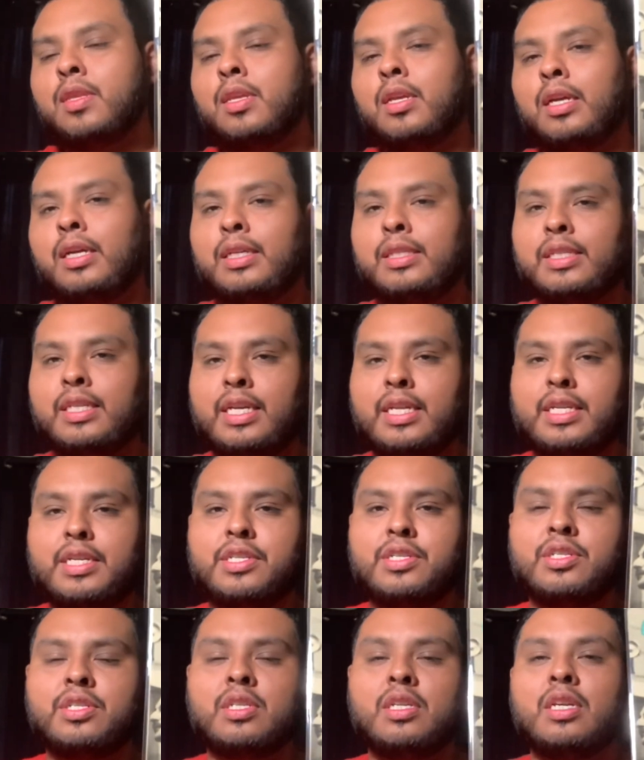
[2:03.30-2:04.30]

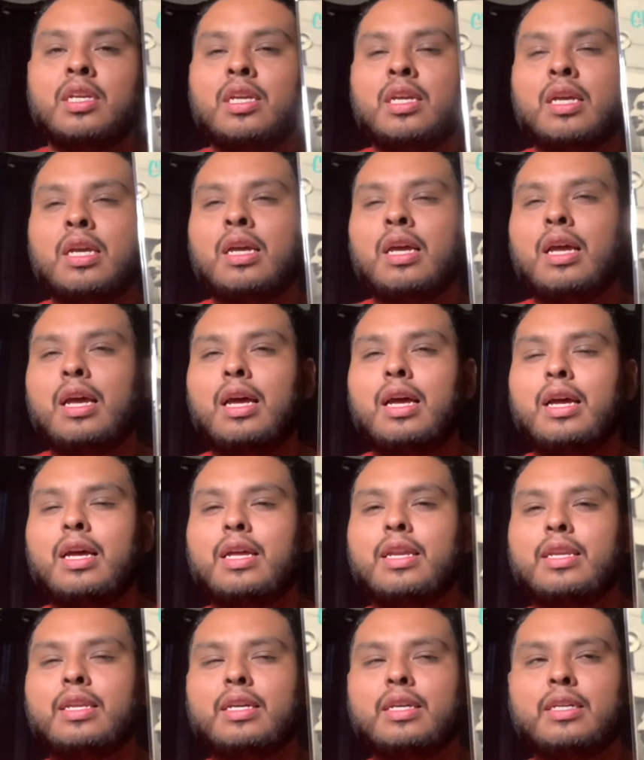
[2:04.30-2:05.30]
10-inch,
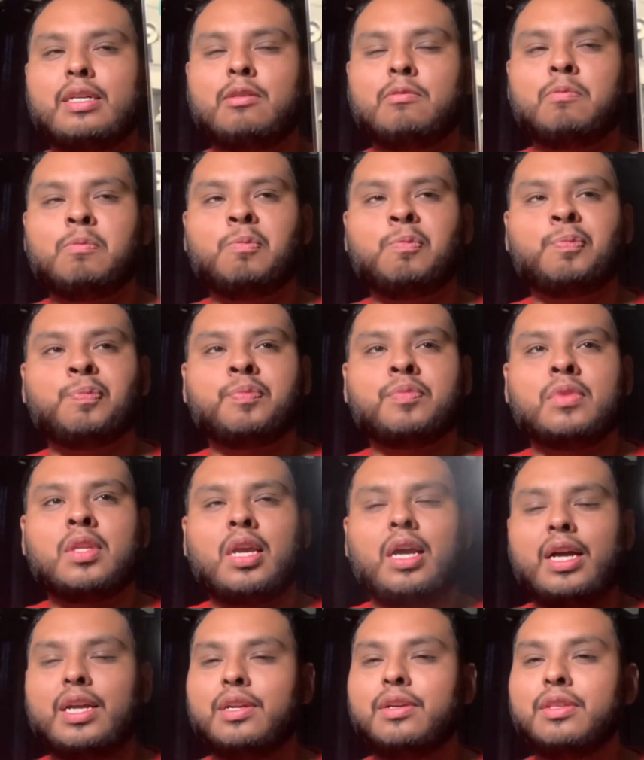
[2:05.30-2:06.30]
and
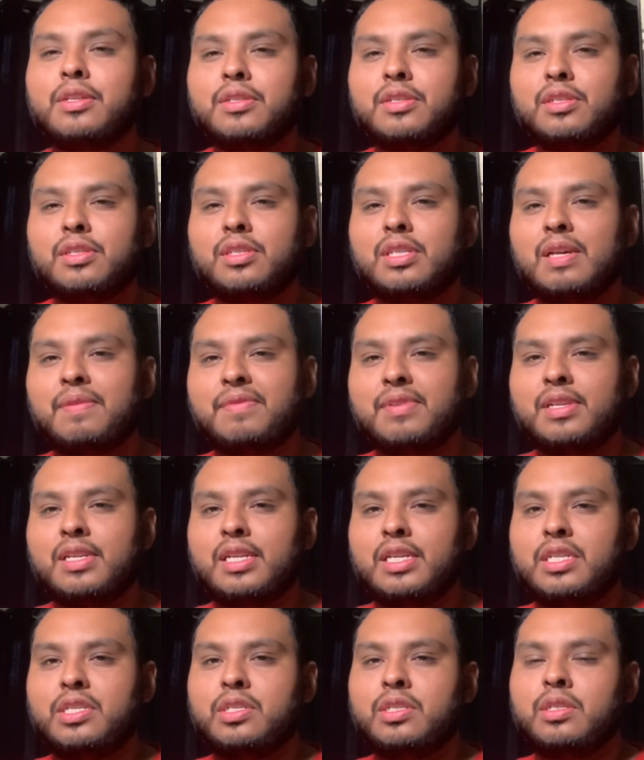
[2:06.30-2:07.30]
I know there's a
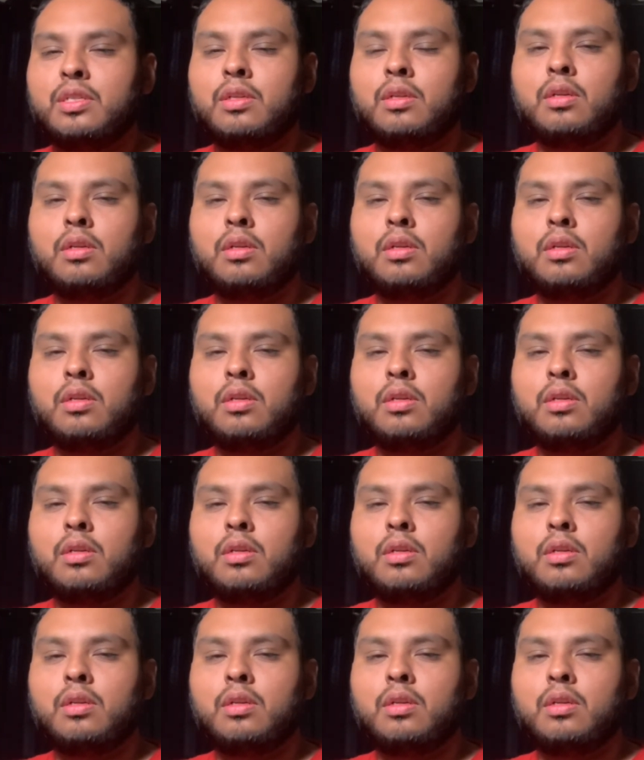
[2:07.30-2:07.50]
7-inch